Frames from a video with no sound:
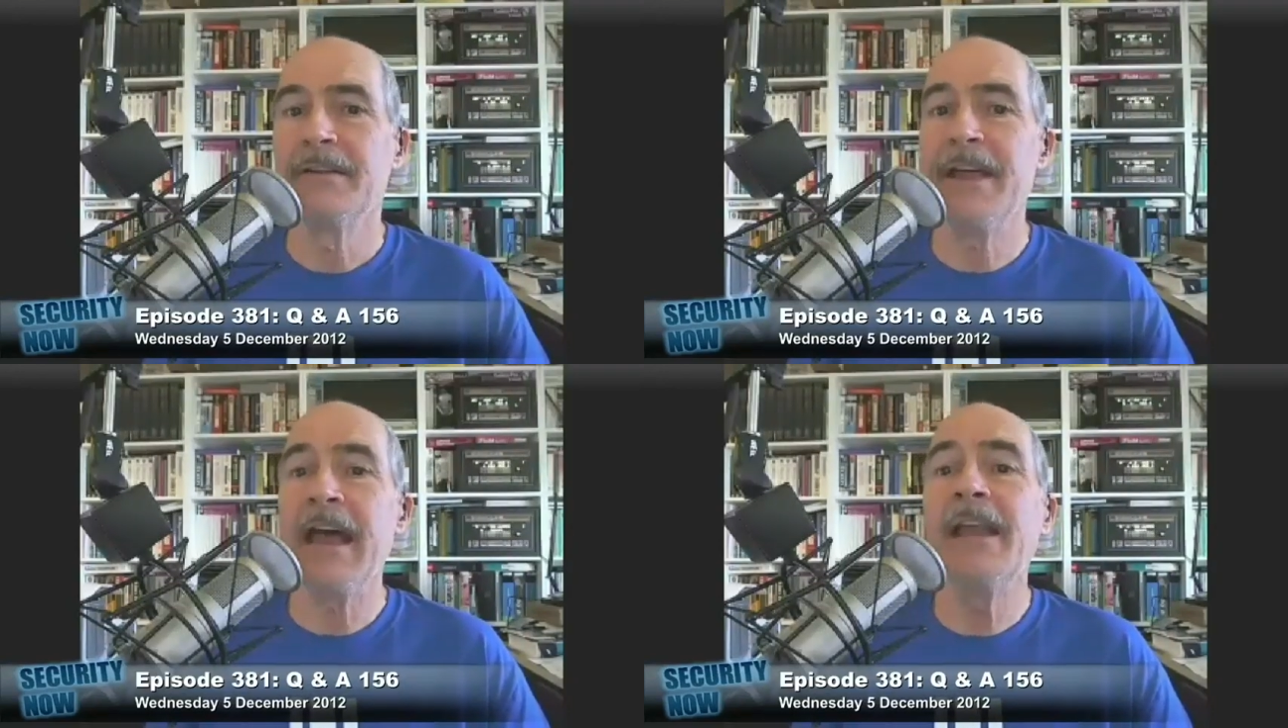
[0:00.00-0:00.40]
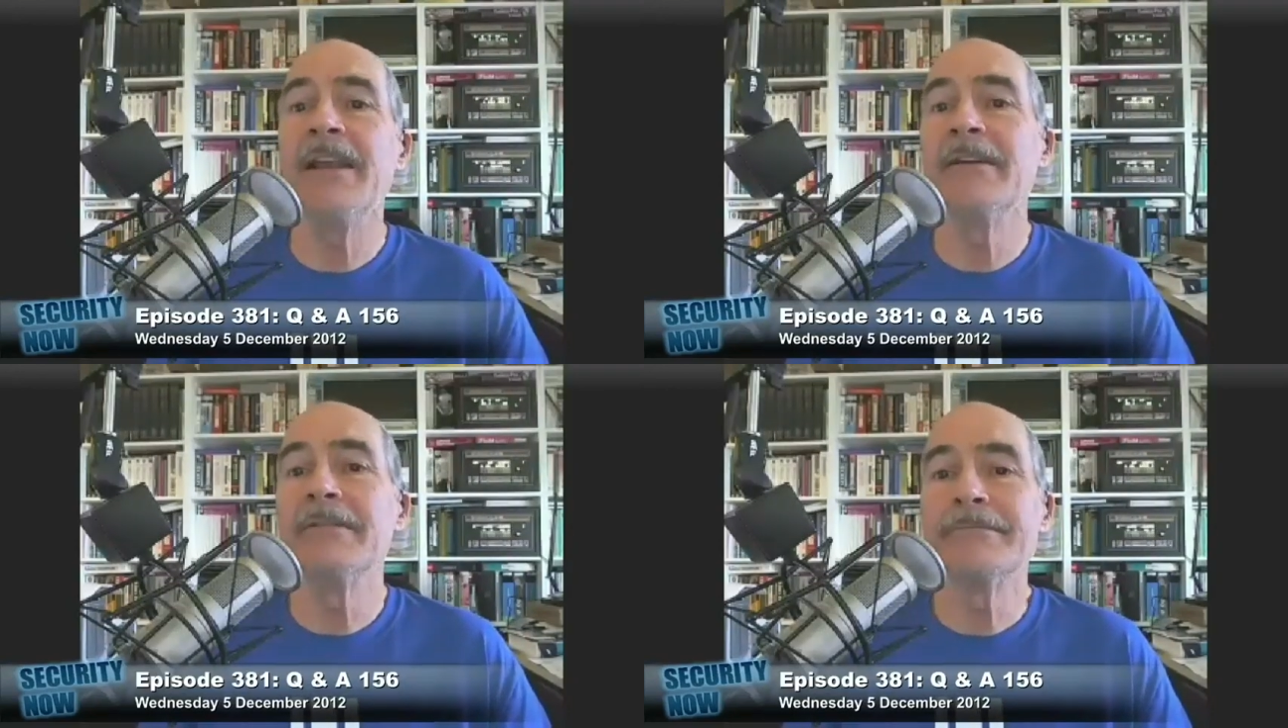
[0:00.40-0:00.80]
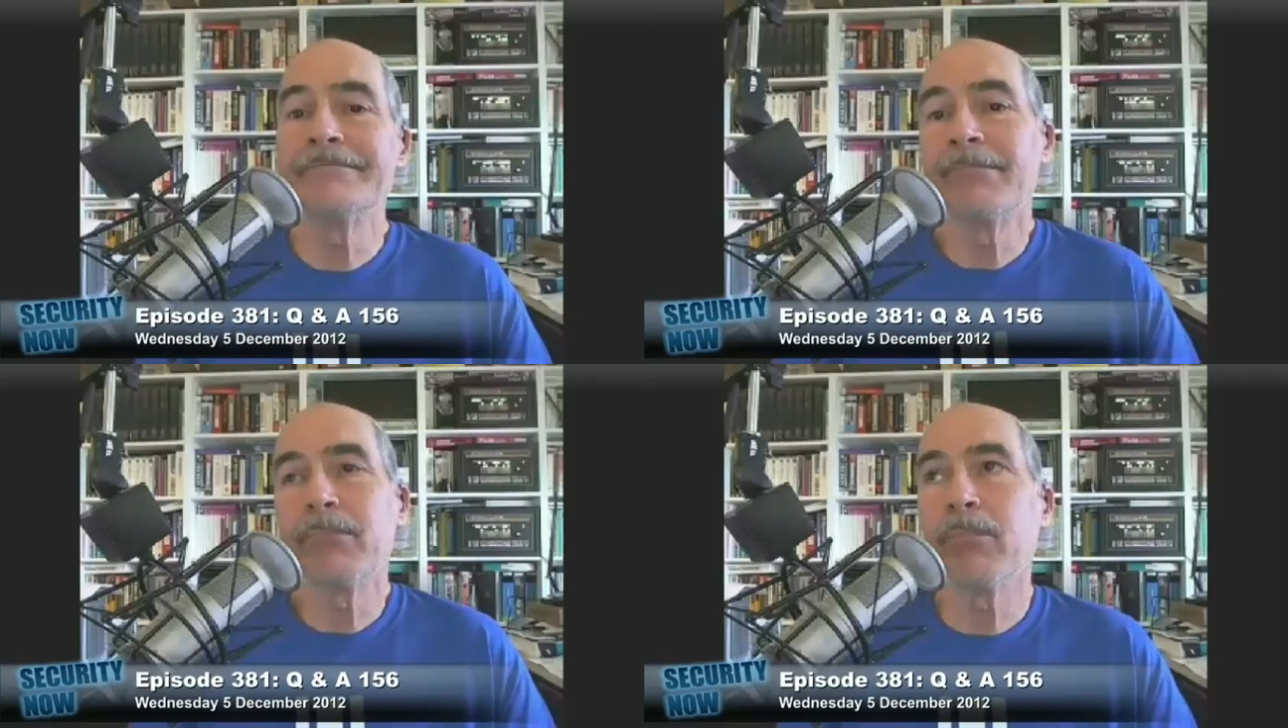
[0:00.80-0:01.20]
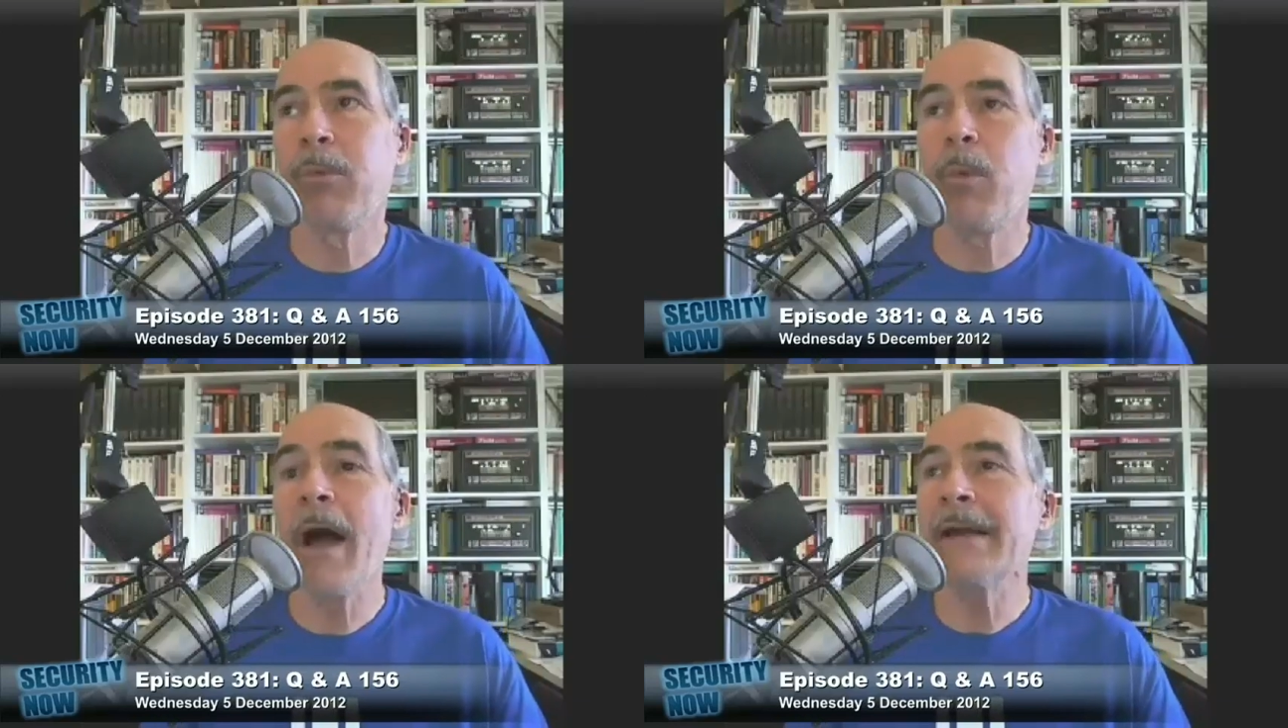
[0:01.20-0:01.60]
then
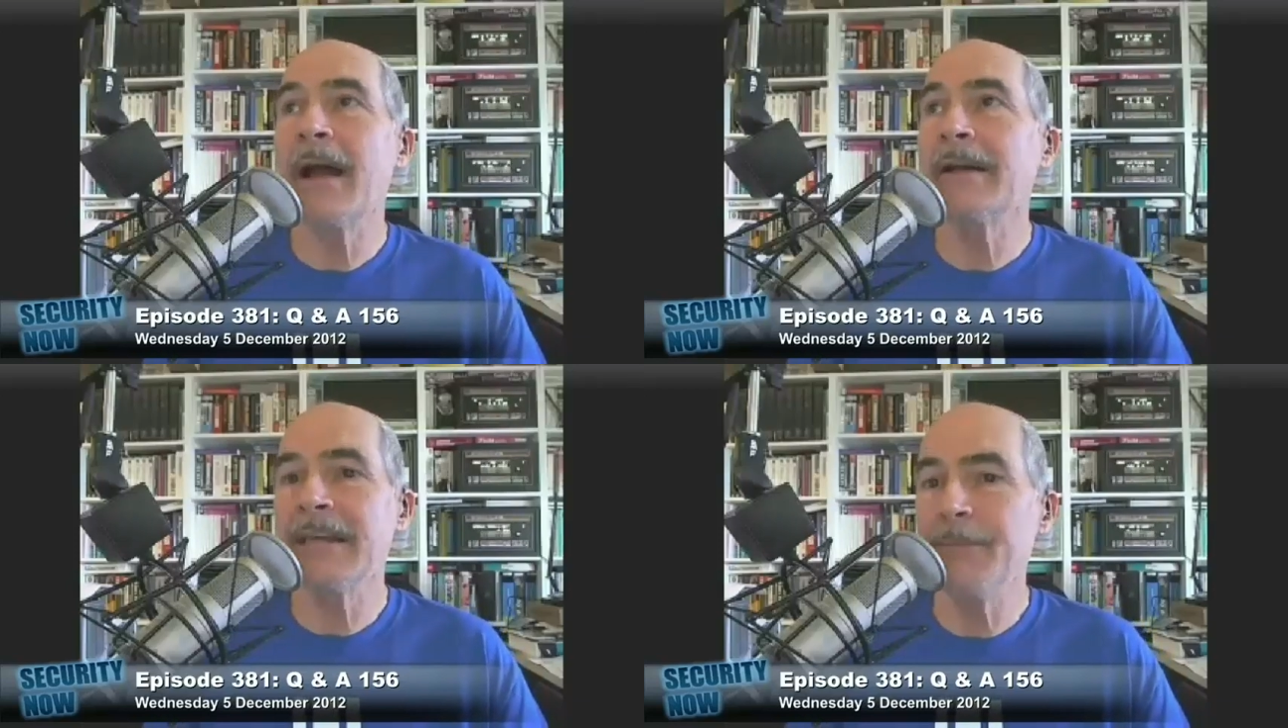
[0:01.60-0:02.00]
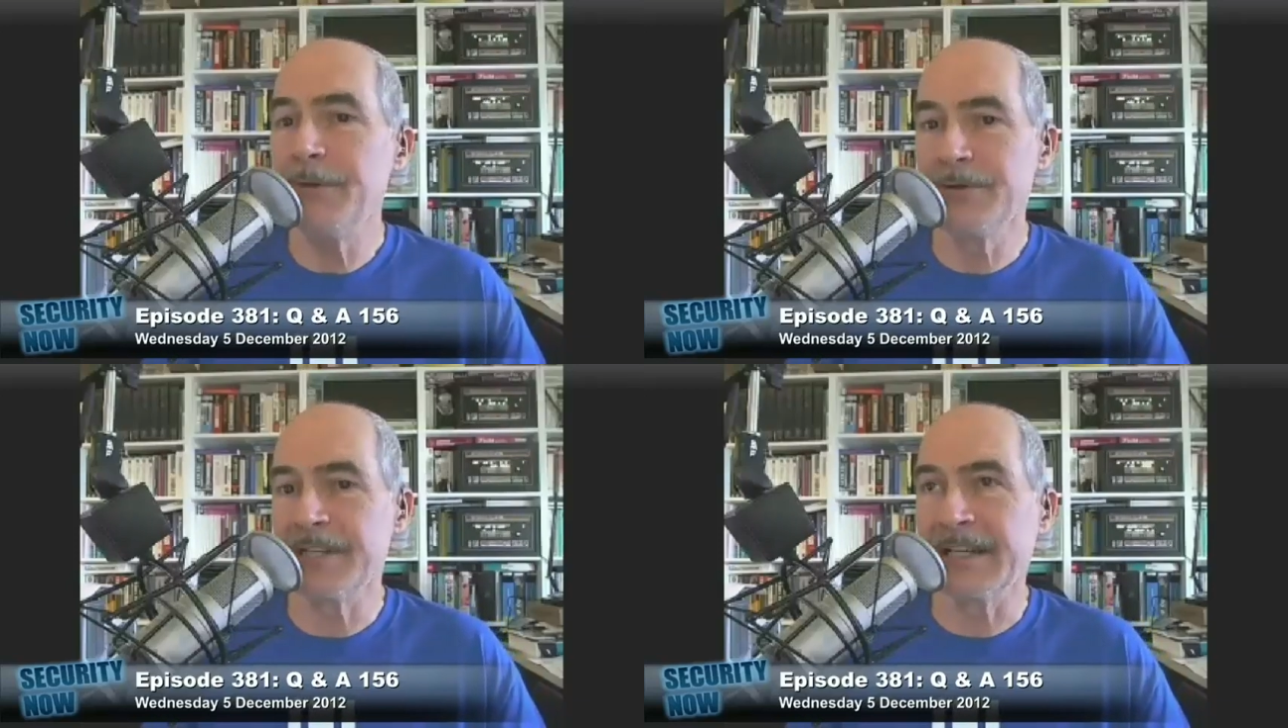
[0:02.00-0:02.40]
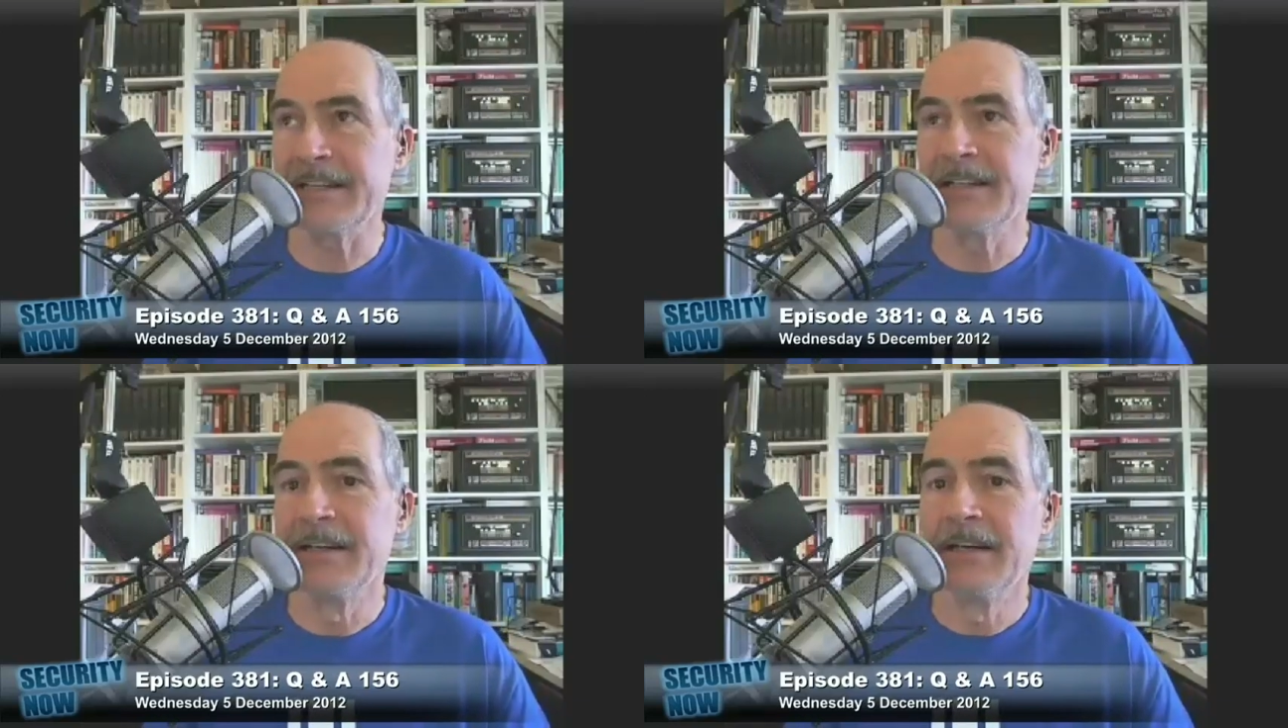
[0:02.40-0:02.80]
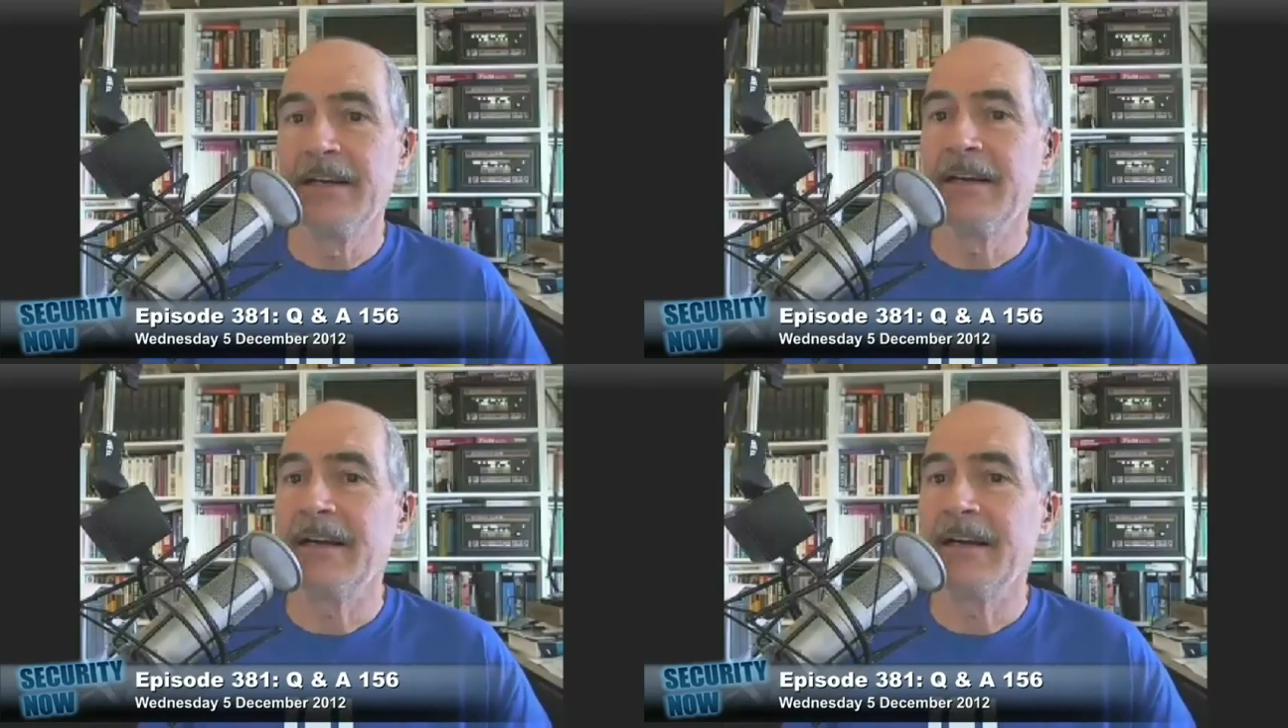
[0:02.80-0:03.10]
why not keep using it?